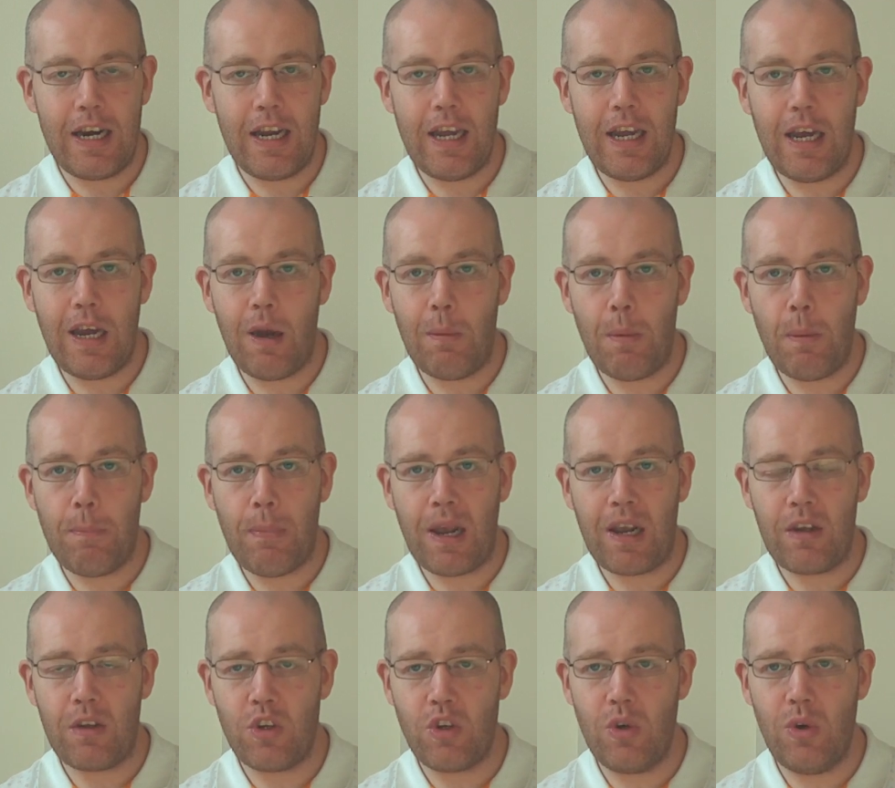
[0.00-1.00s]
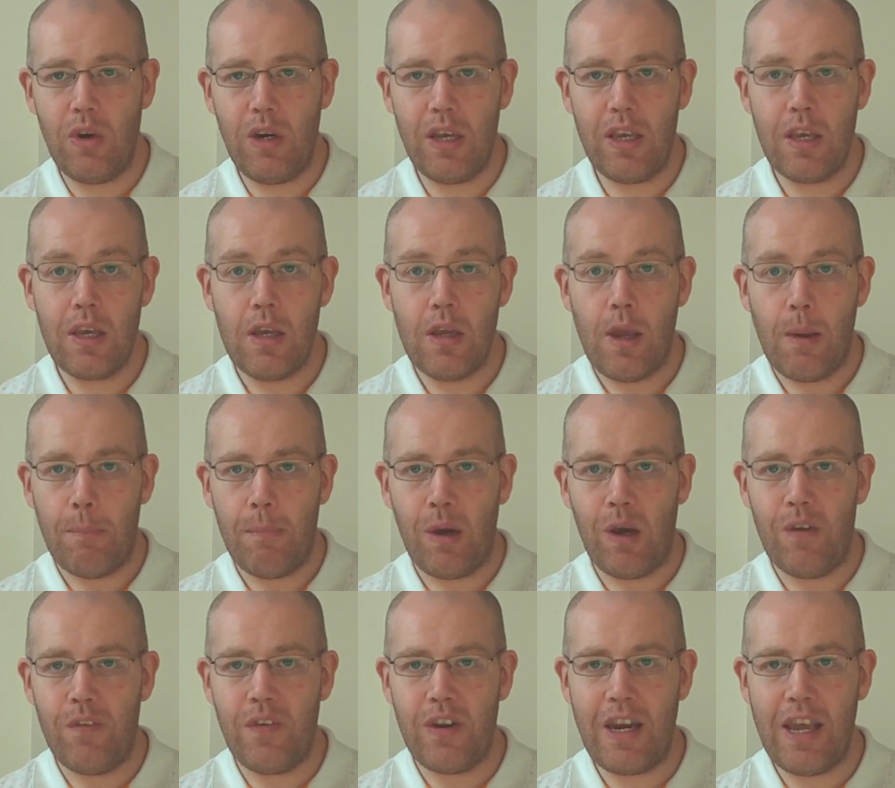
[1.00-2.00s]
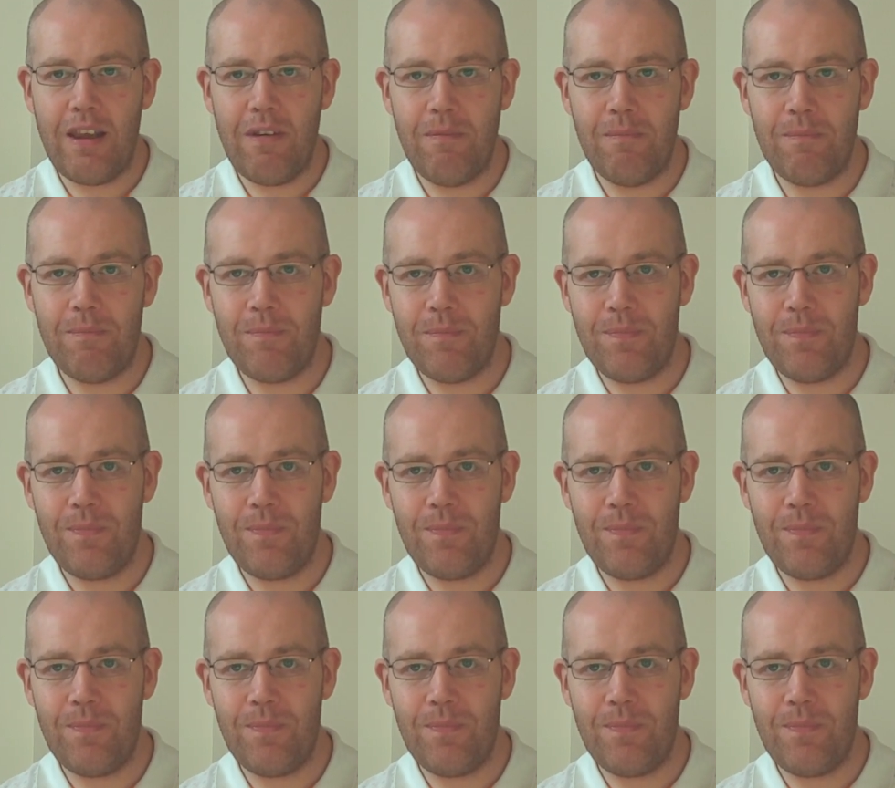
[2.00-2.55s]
And I'll be back shortly. Bye for now.